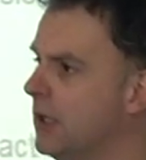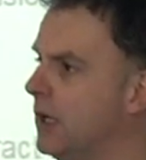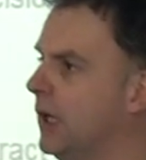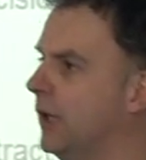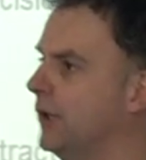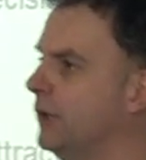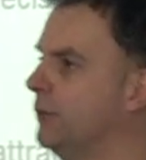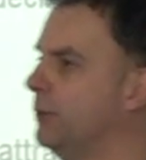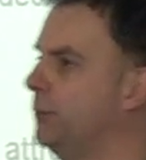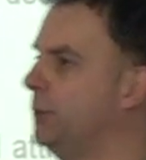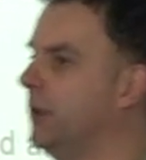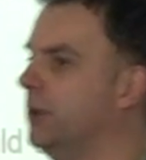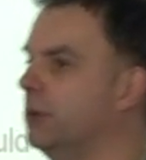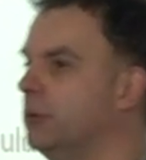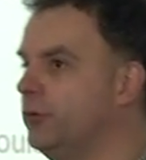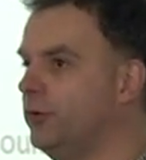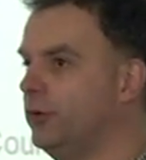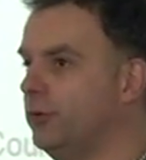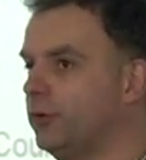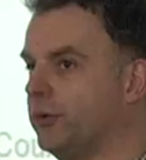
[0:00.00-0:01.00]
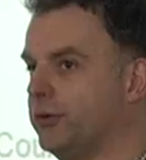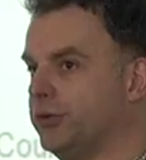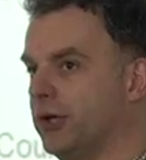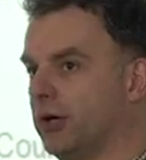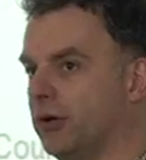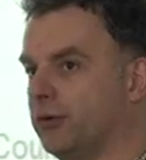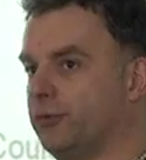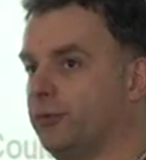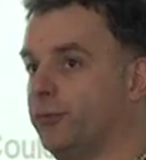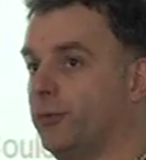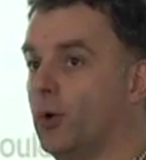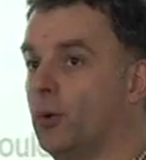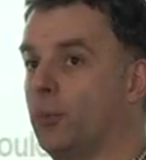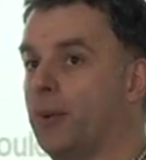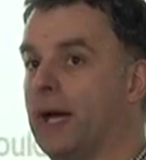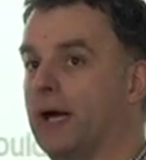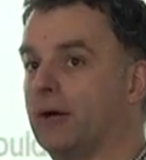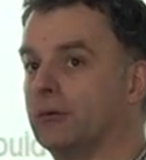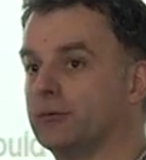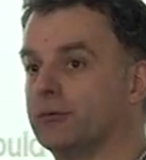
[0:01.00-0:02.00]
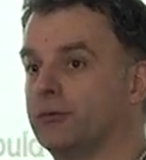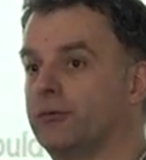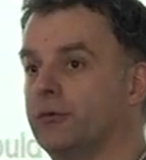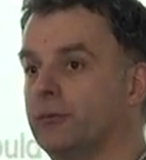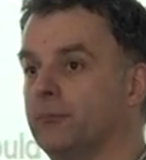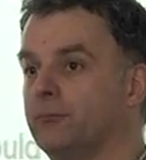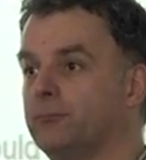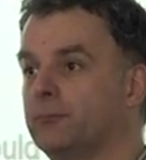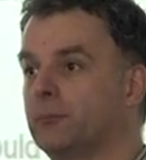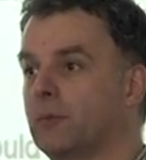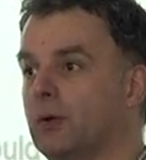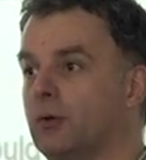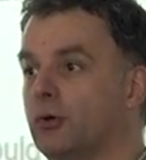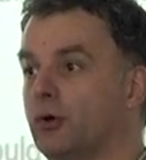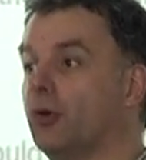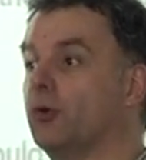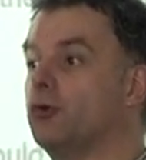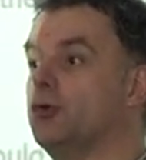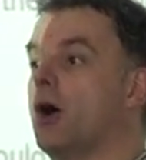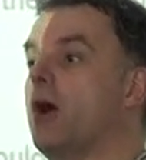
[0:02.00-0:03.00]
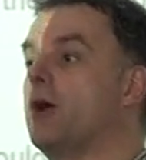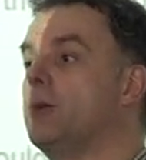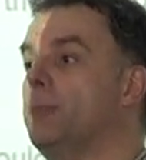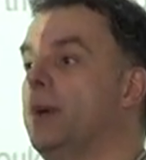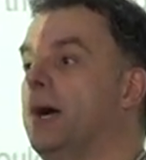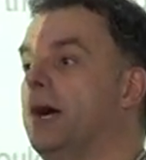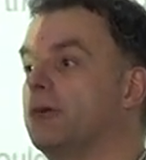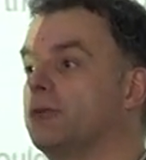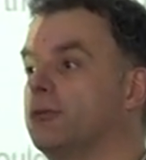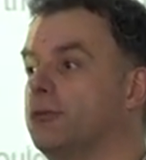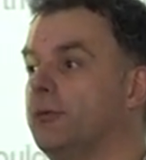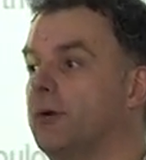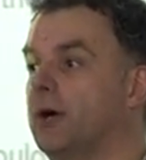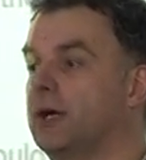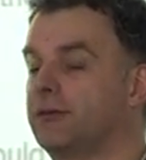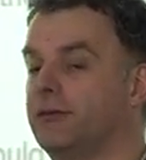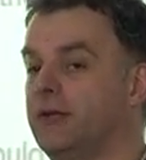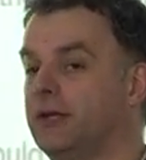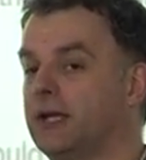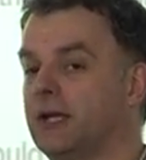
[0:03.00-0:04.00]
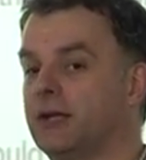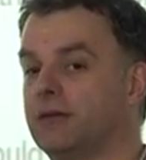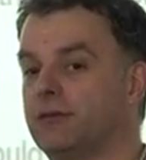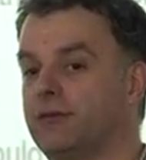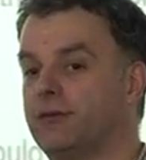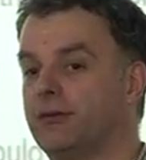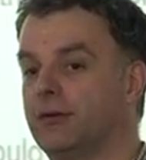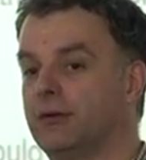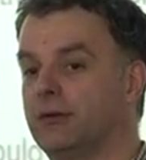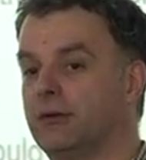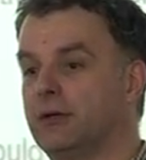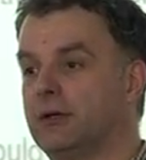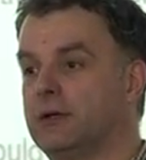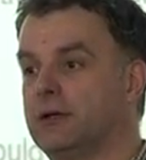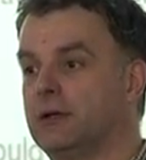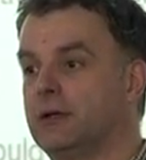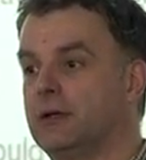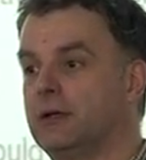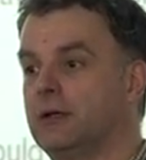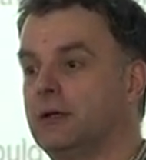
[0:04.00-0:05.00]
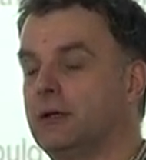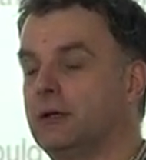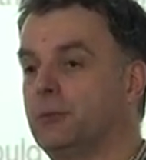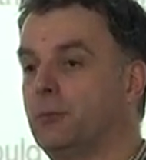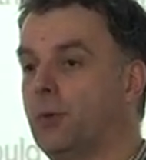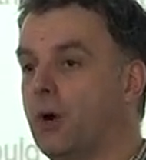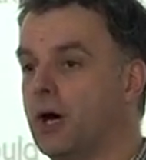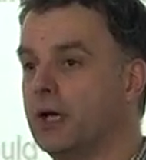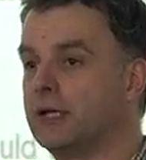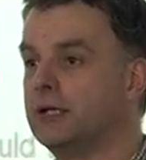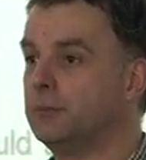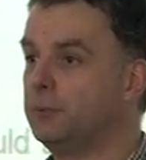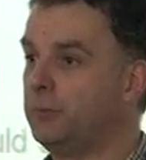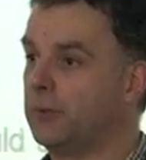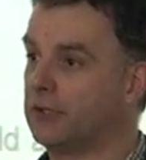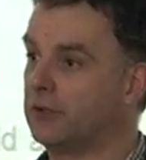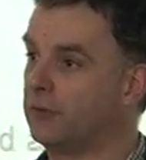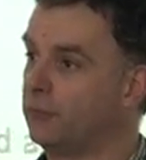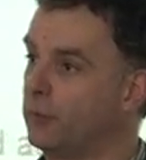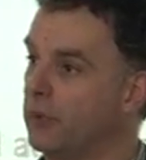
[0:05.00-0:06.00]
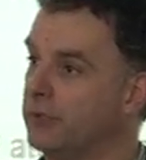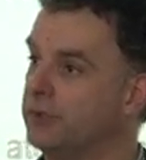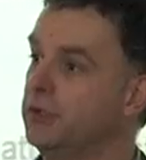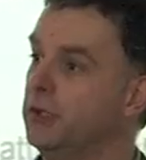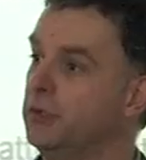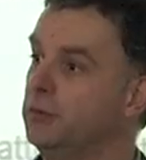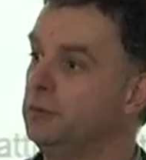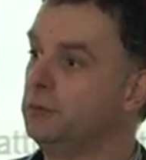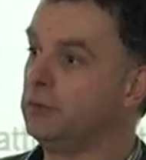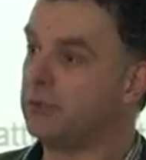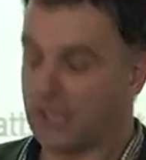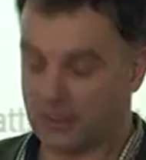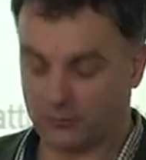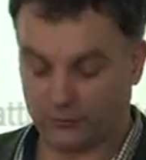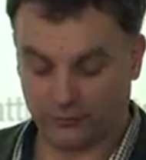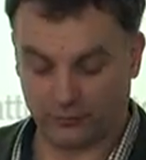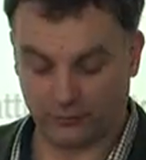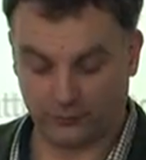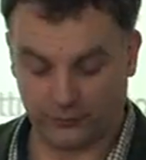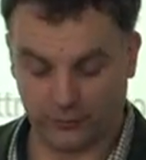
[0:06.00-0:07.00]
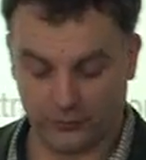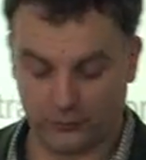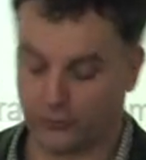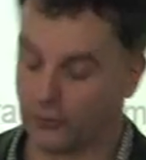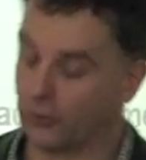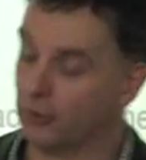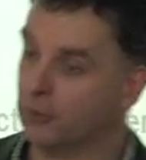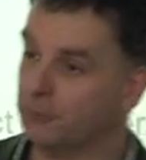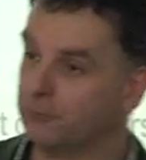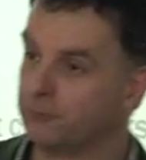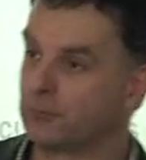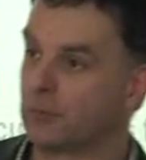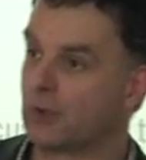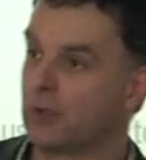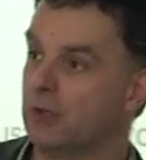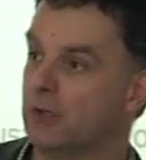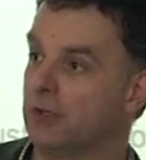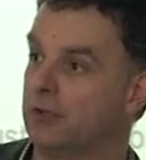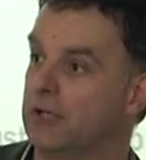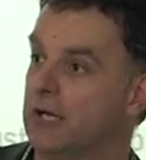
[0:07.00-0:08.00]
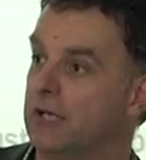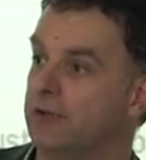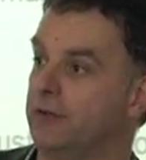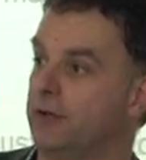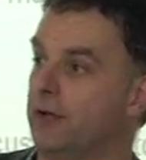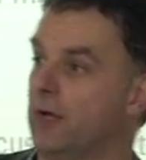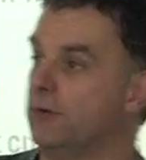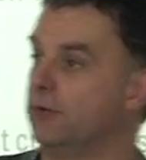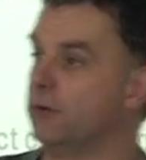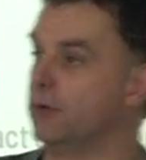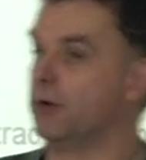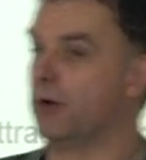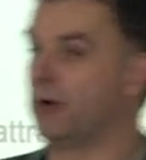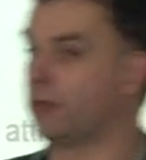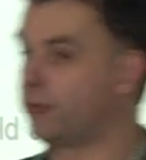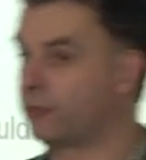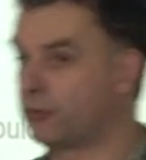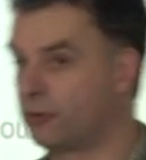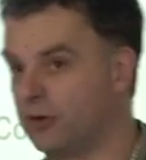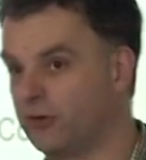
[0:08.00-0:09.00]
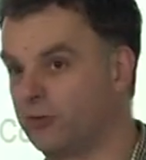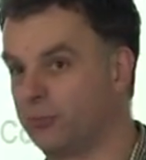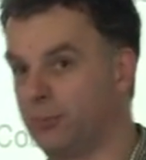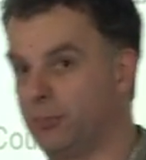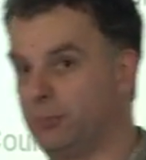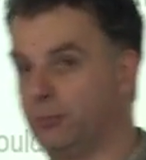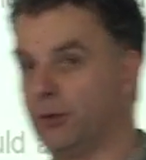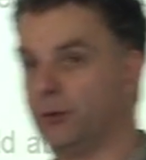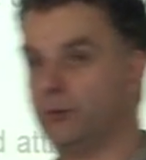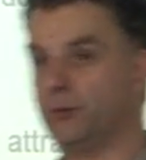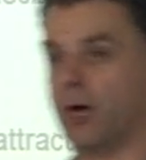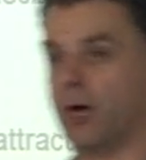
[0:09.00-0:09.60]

and we always used to charge £4 or £9 for our tickets. Why? Because when you came to the front door and handed over a nice crisp blue